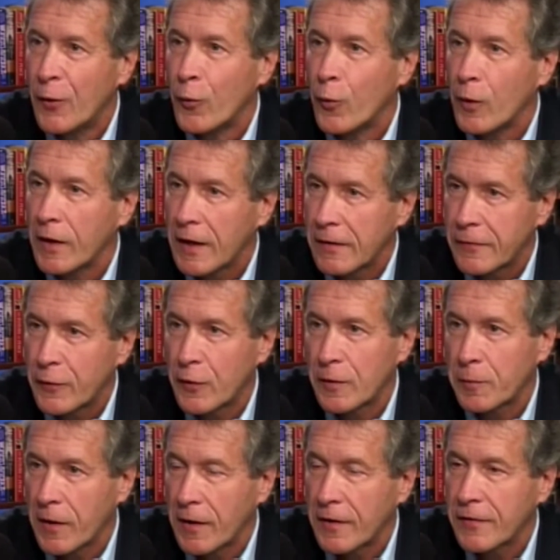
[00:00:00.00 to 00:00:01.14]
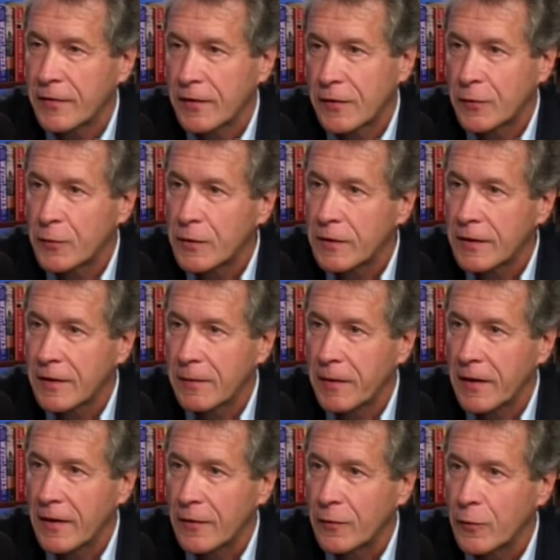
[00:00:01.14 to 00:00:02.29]
what our foreign policy is really
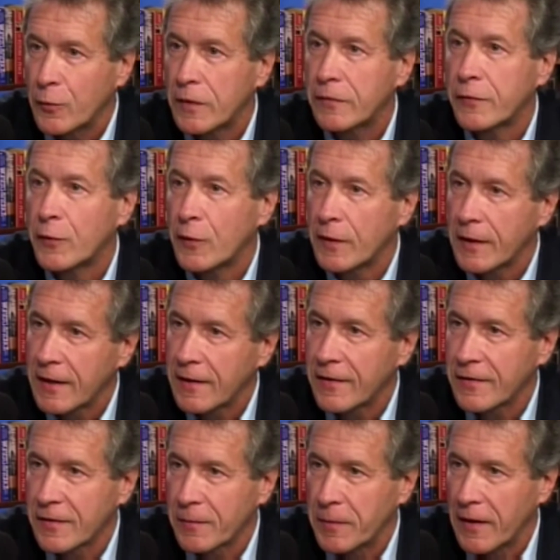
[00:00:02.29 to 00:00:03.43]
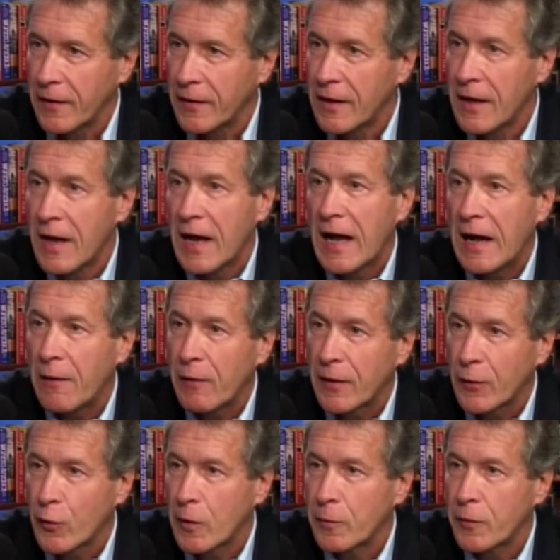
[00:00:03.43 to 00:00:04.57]
about, what foreign aid is about, how our
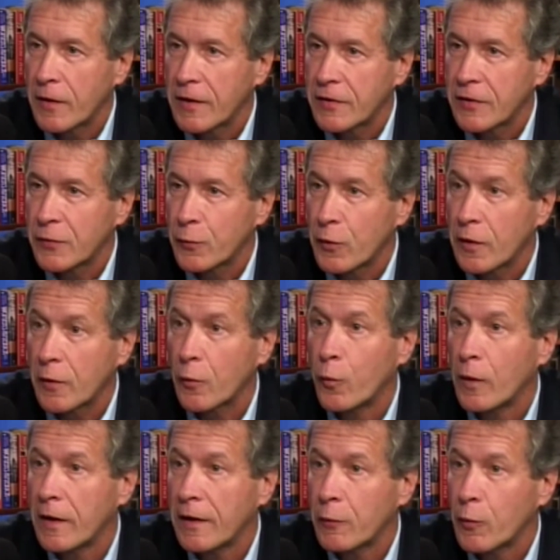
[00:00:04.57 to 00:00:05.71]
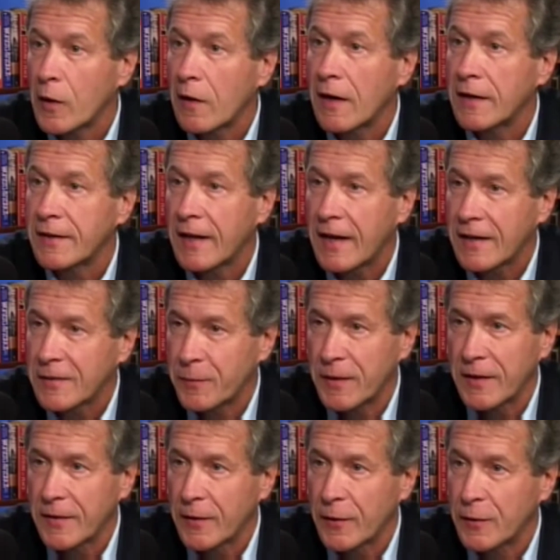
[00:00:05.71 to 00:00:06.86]
corporations work, where our tax
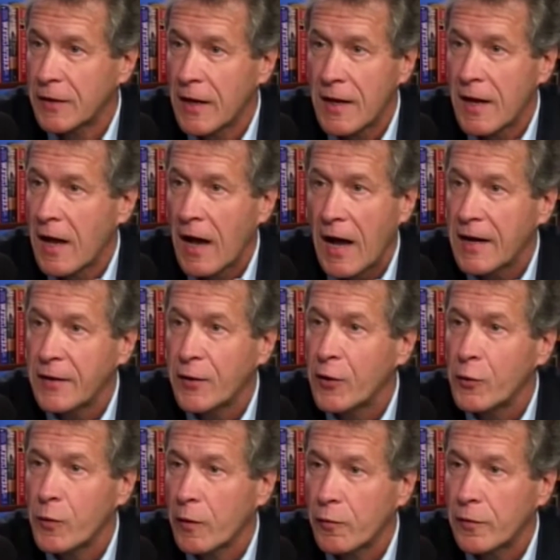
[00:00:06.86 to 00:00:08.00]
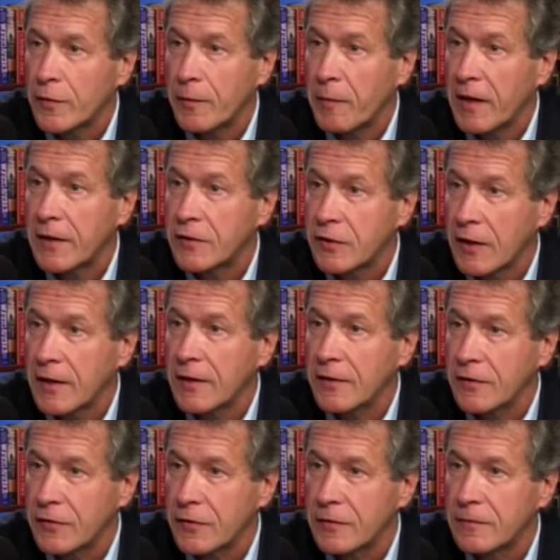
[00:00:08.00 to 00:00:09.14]
money goes, I know we will demand
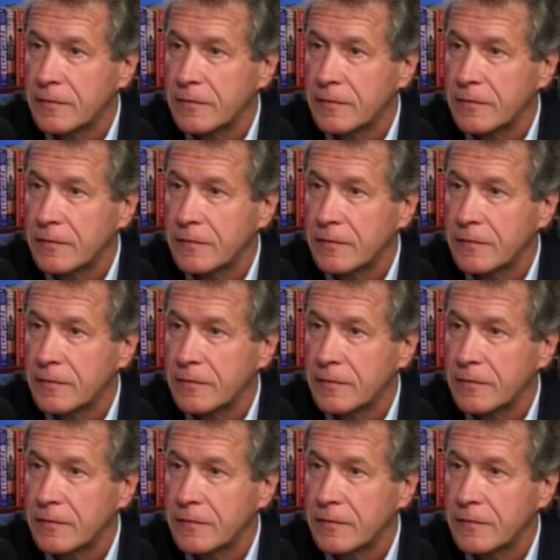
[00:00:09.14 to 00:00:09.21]
change.